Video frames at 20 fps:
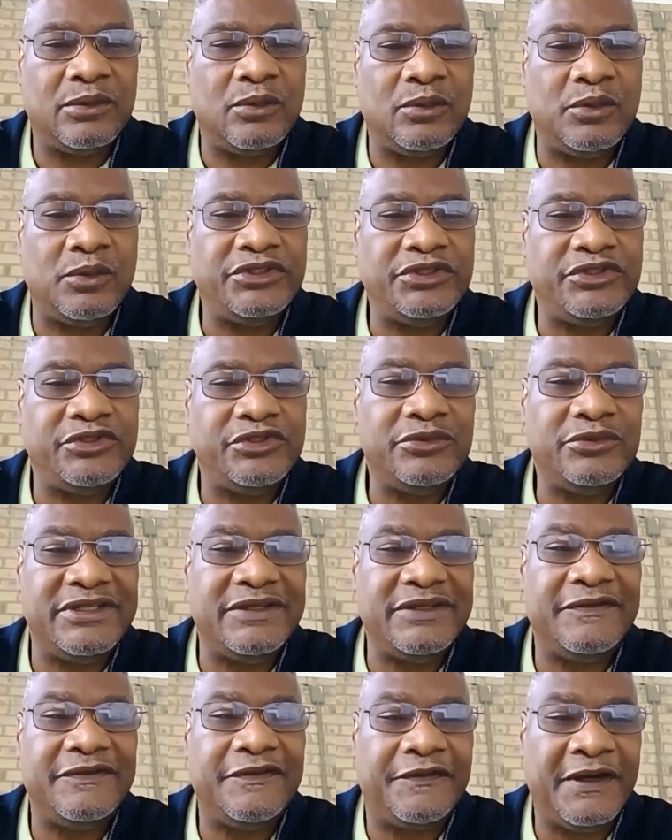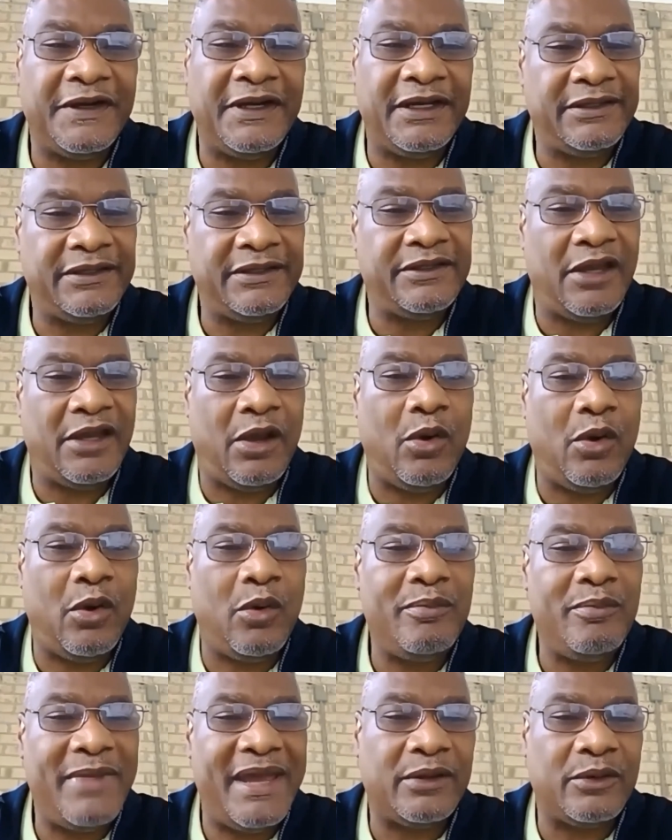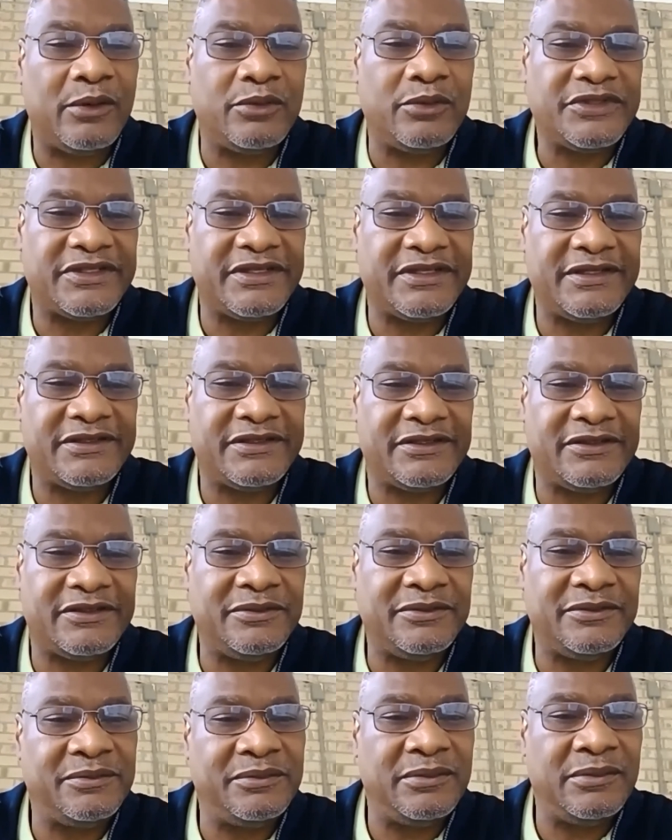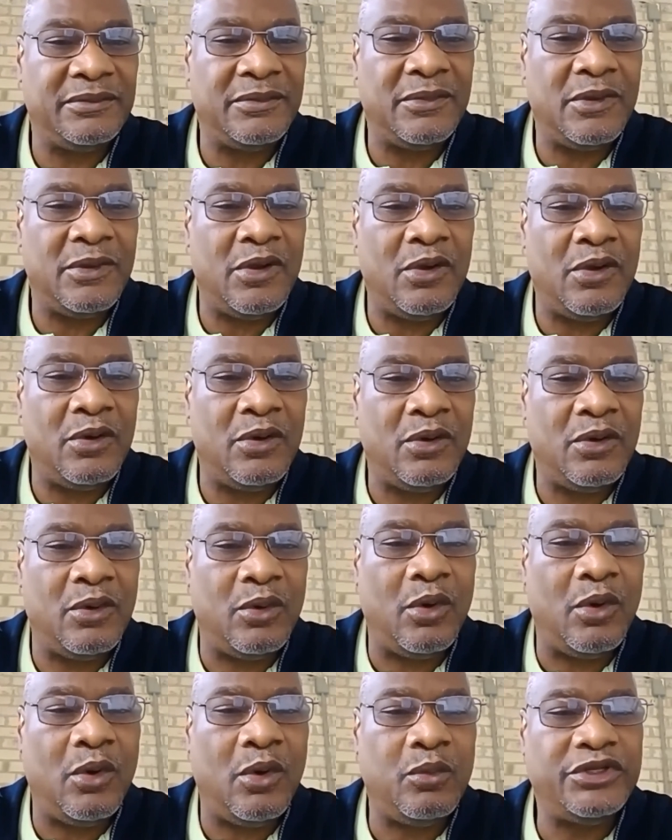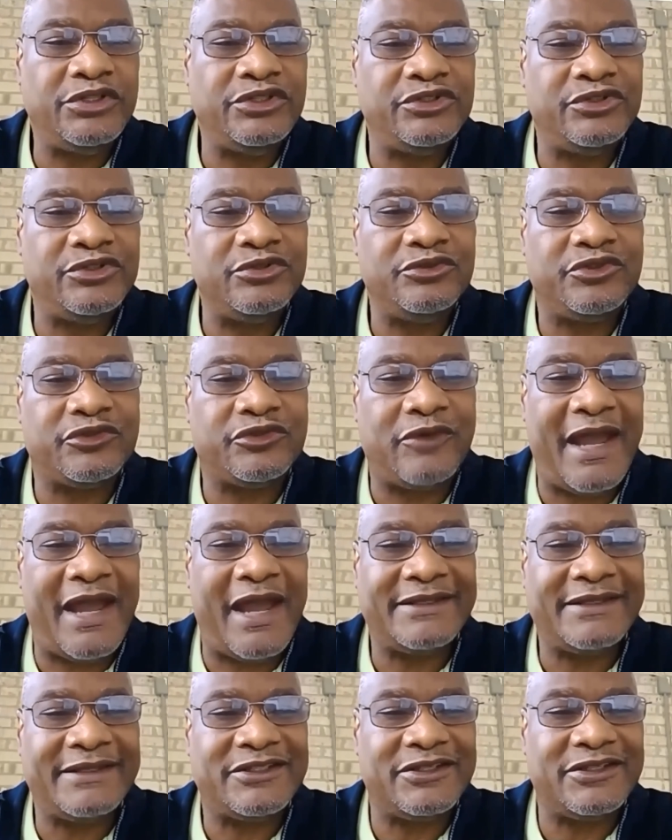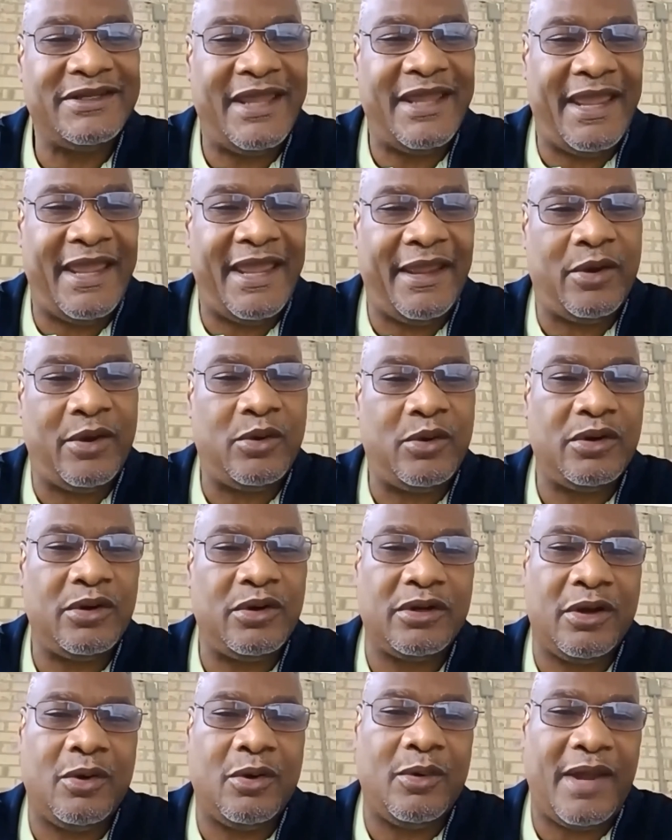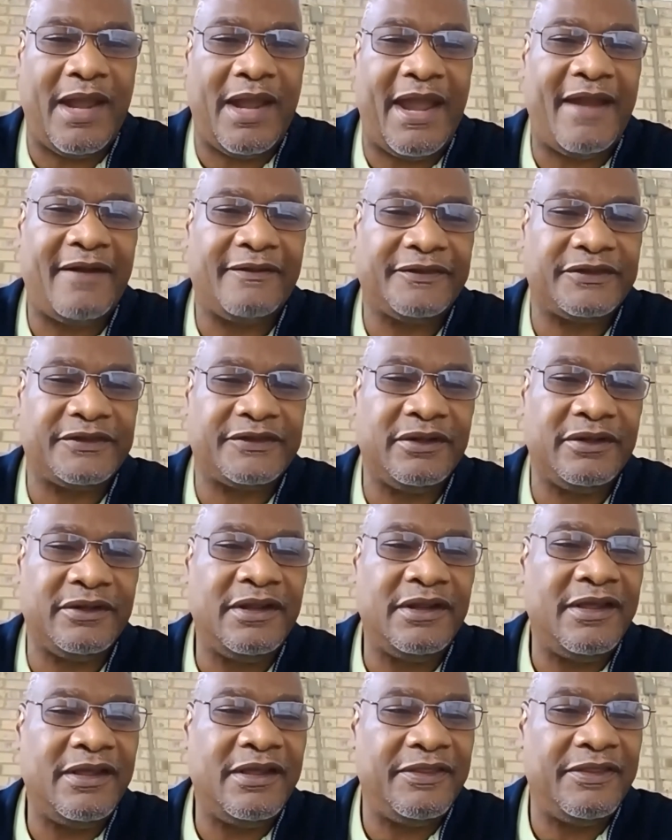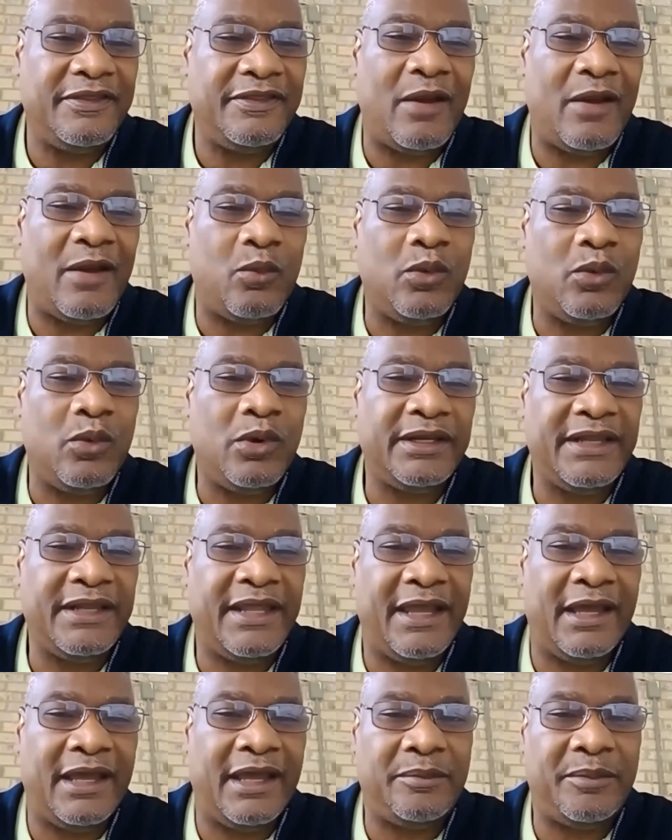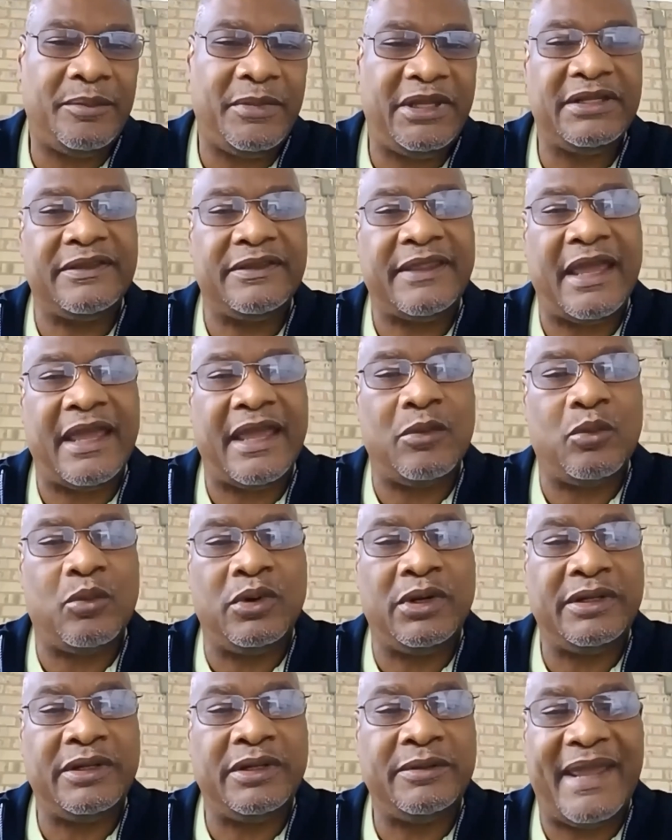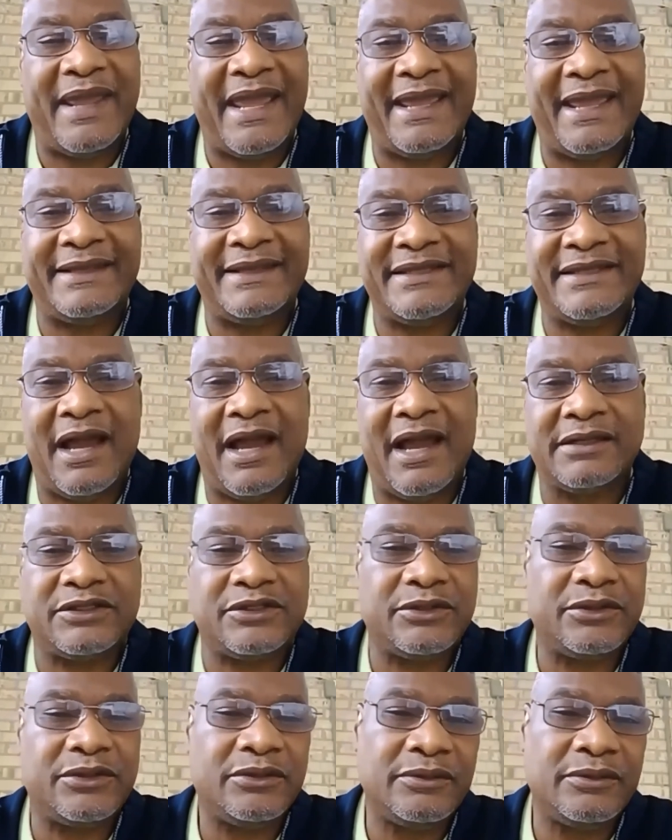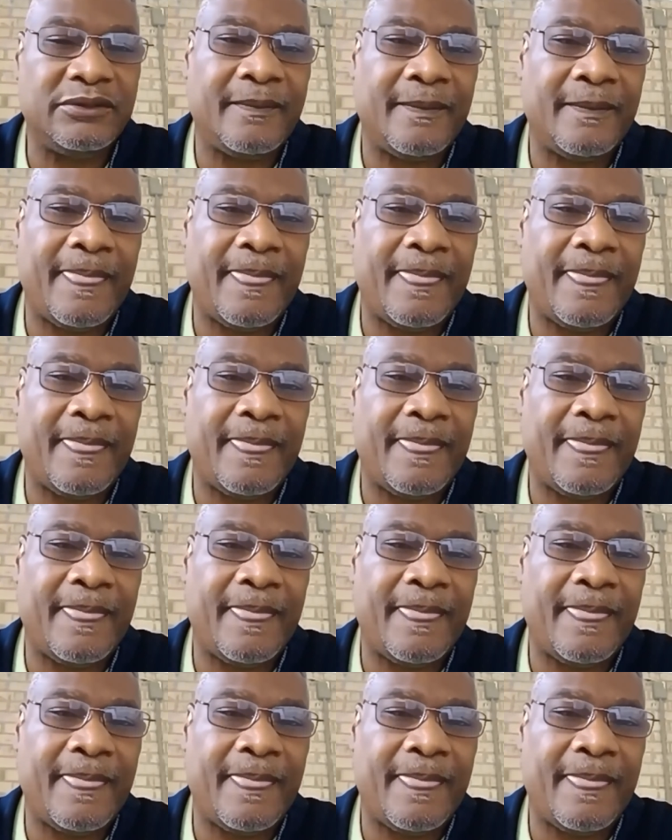would you defund the whole medical system? Or would you try to now go after that one element, that one bad doctor,